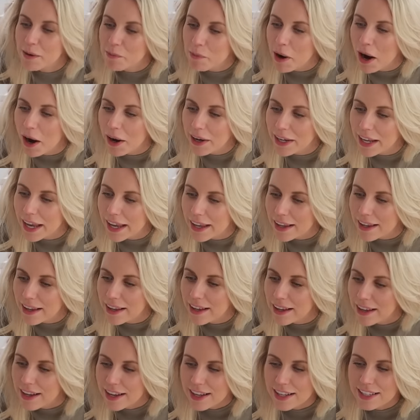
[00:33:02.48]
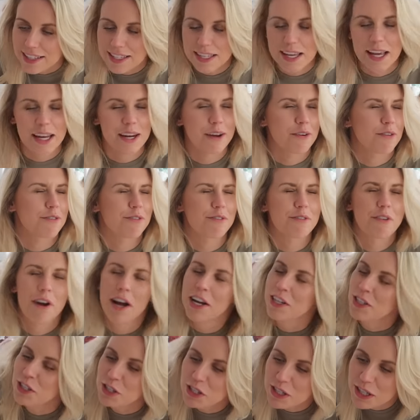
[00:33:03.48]
it, Barney? To get a
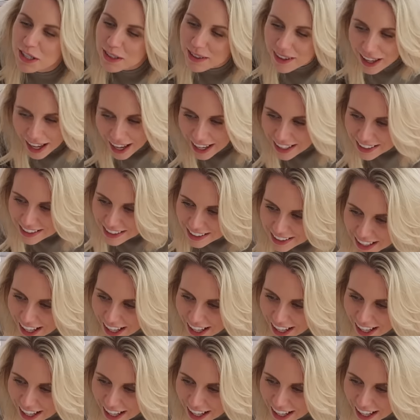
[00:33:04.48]
fresh new candle